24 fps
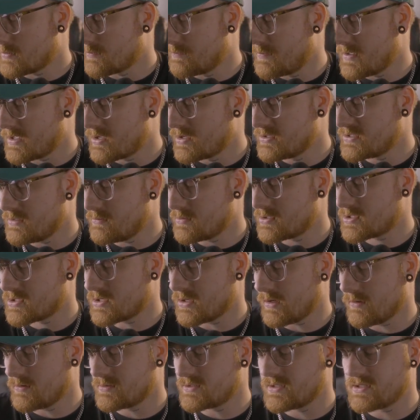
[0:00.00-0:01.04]
Because it was
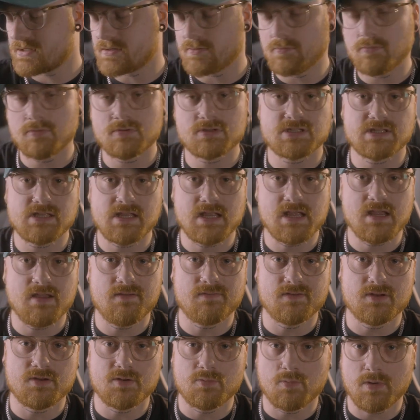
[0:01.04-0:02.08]
closer towards the
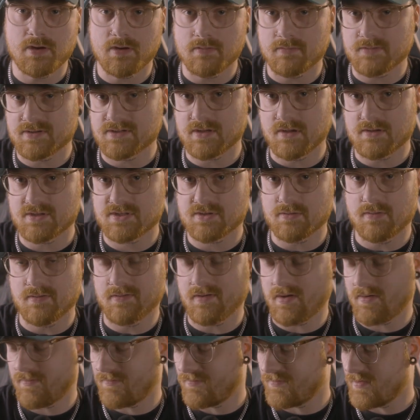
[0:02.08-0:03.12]
evening when I was sort
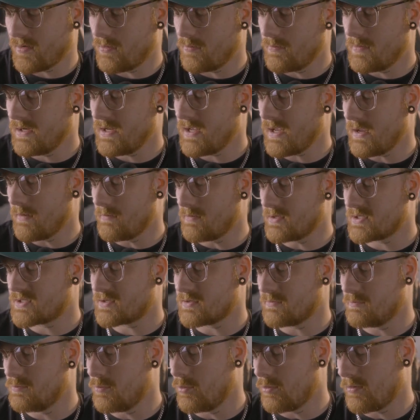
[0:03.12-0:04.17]
of filming it, it was
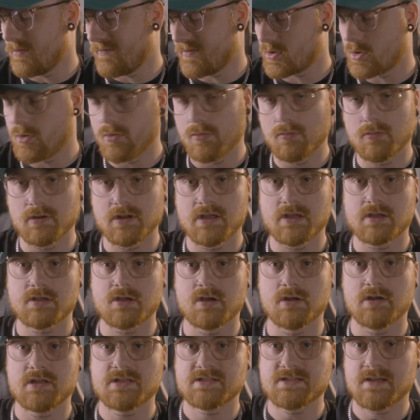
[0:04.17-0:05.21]
more of a cooler
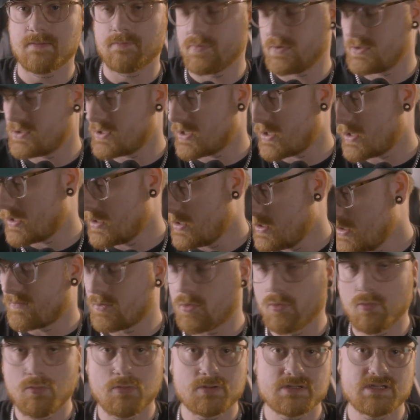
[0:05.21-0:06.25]
color temperature, and of
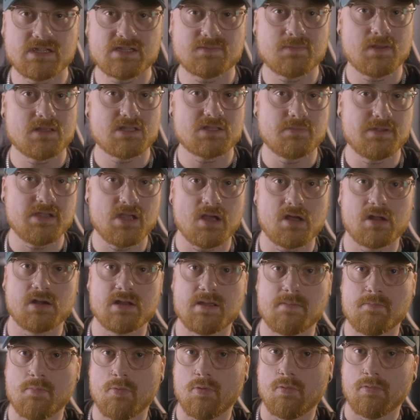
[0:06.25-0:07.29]
course it's meant to be
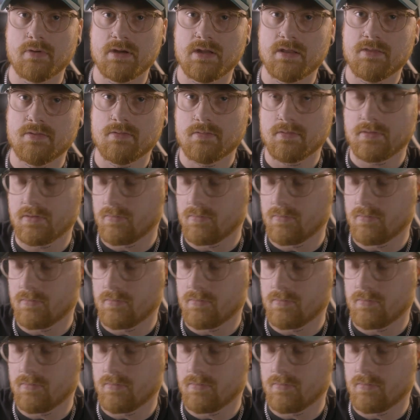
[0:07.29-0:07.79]
early morning.